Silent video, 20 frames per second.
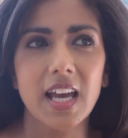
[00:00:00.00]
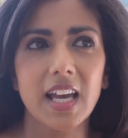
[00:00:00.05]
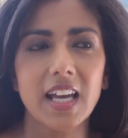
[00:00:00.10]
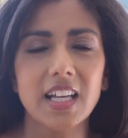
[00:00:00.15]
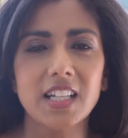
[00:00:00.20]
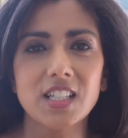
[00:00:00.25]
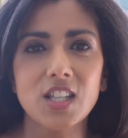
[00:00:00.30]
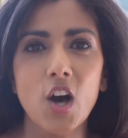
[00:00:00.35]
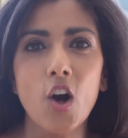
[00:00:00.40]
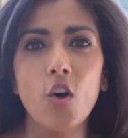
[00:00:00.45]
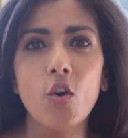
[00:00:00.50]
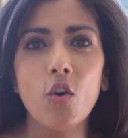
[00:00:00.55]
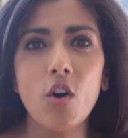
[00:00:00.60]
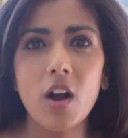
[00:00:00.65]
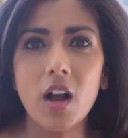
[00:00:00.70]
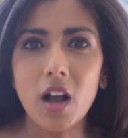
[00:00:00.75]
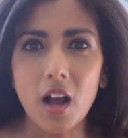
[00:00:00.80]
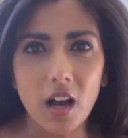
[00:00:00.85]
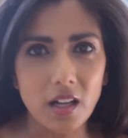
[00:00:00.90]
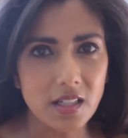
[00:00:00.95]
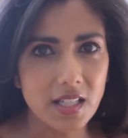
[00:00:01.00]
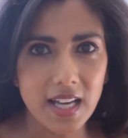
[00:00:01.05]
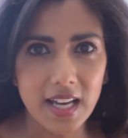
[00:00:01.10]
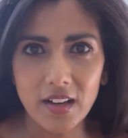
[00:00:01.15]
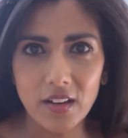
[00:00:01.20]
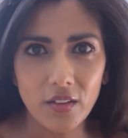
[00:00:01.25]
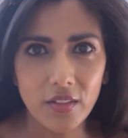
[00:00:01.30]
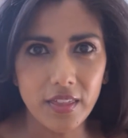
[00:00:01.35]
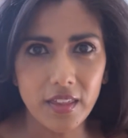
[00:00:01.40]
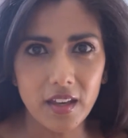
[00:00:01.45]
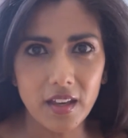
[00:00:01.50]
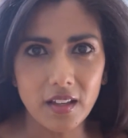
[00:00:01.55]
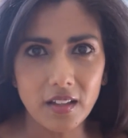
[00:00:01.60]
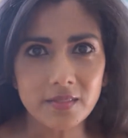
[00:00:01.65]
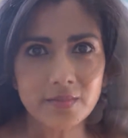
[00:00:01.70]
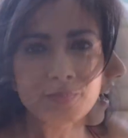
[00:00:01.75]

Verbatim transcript: is the whole cutout thing.